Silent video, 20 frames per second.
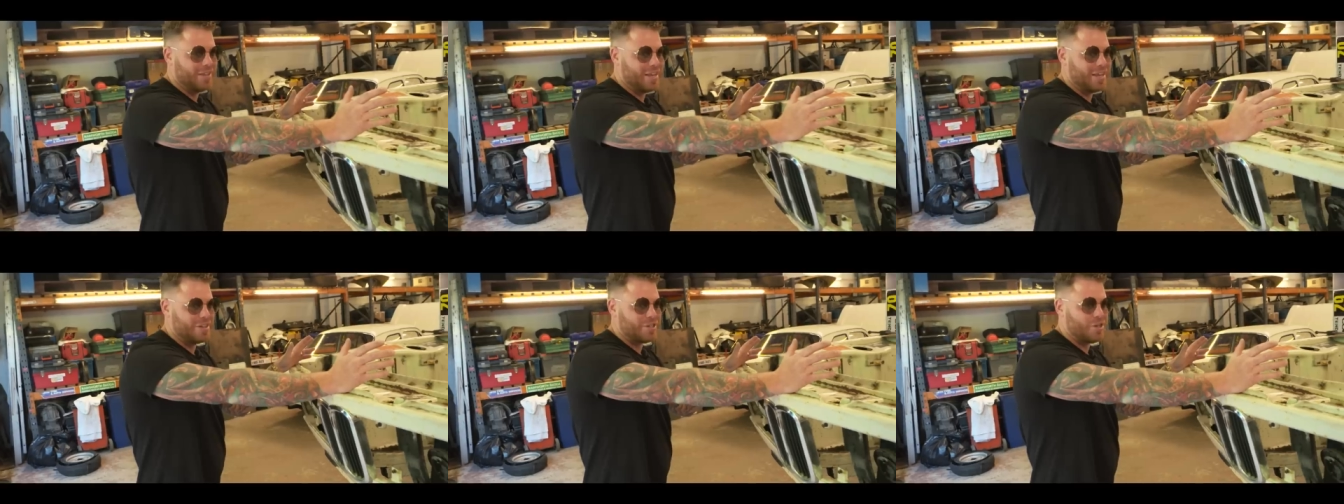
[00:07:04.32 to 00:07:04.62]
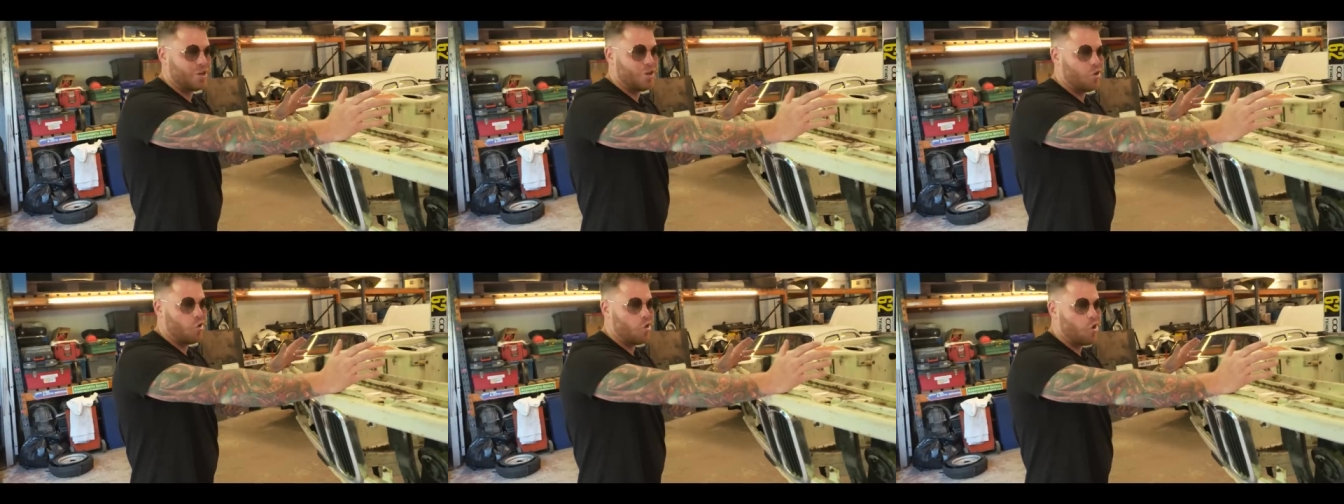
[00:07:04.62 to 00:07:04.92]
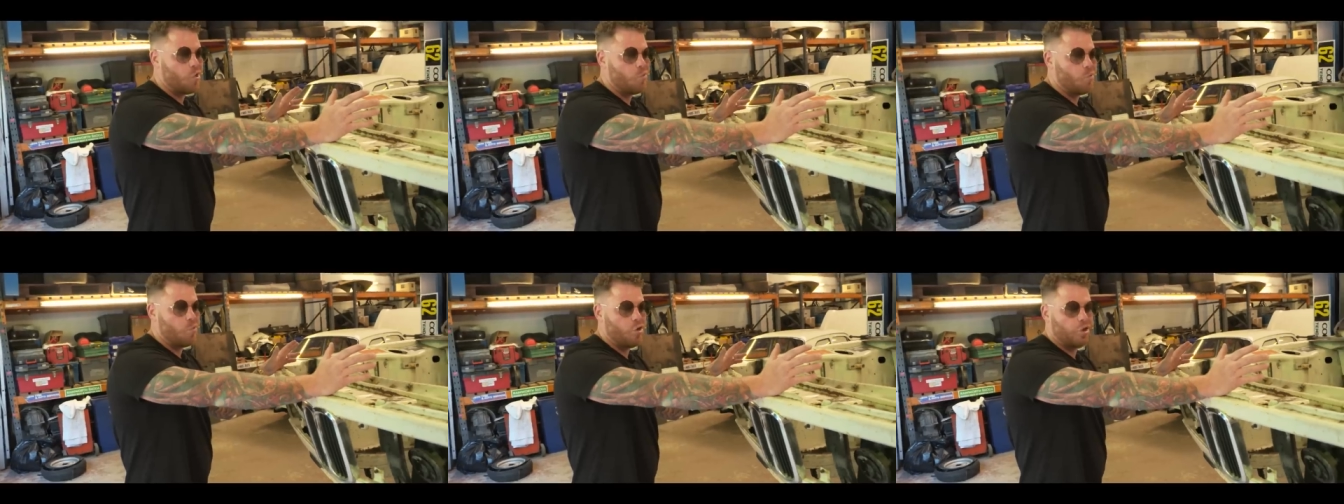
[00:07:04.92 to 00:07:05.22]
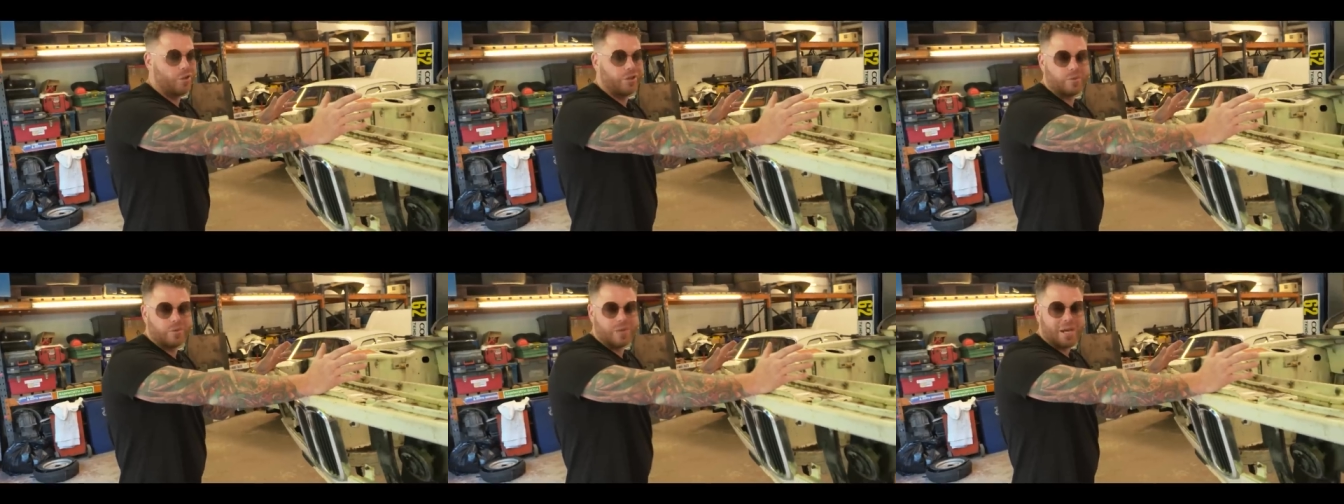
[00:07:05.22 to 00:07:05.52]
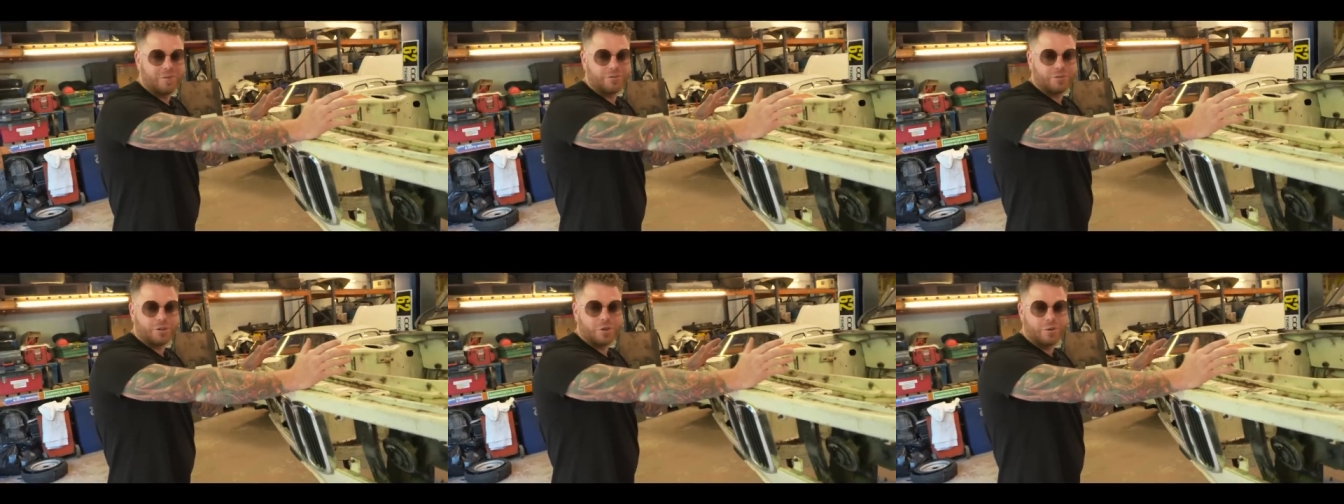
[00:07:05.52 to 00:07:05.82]
There's a lot of work that would
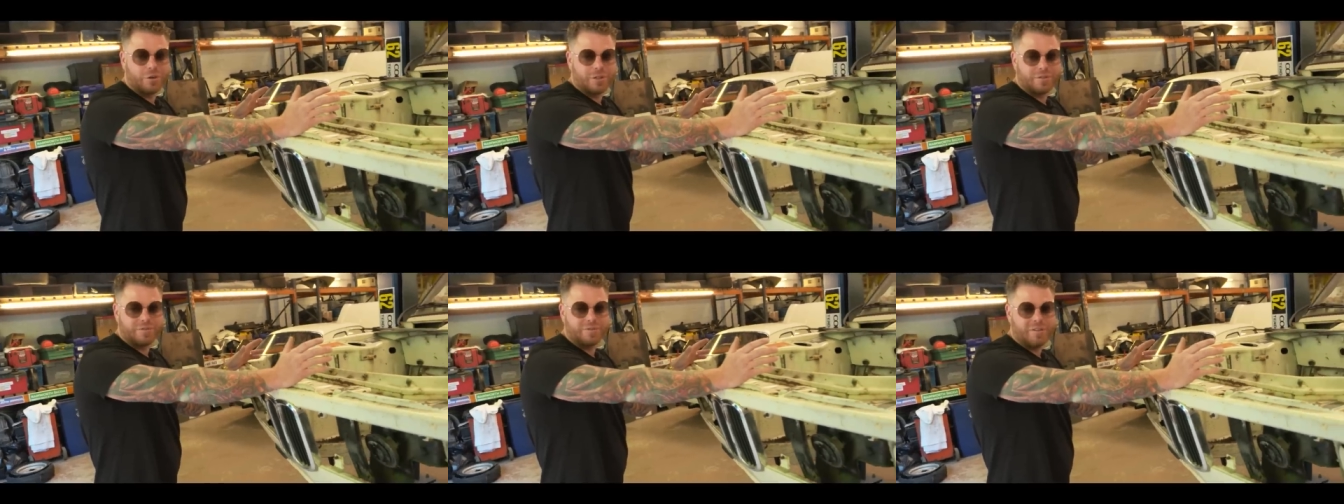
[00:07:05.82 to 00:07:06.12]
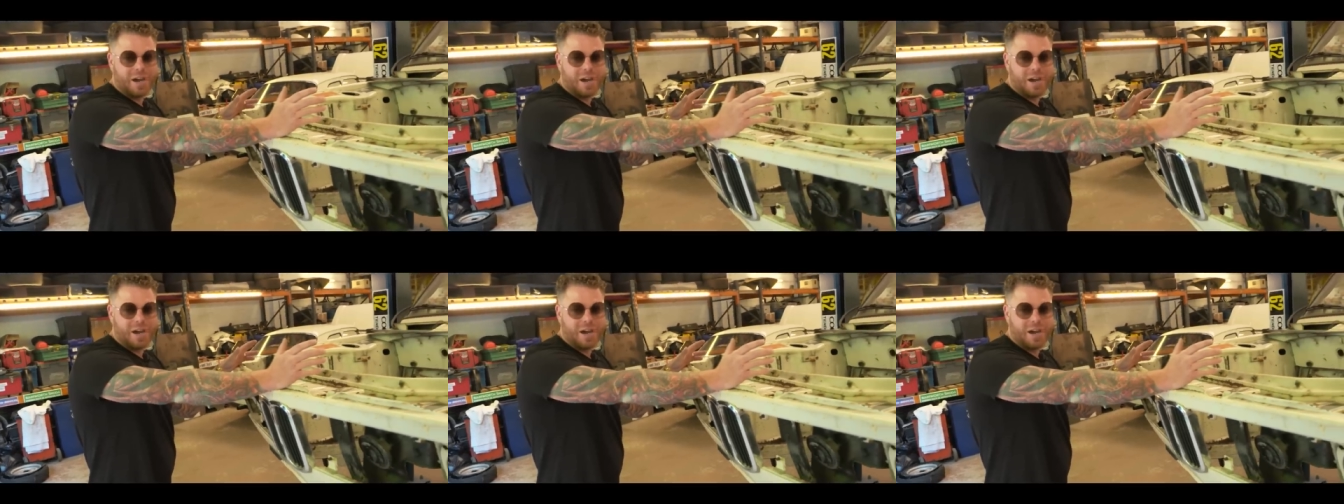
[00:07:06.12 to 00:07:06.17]
have to go into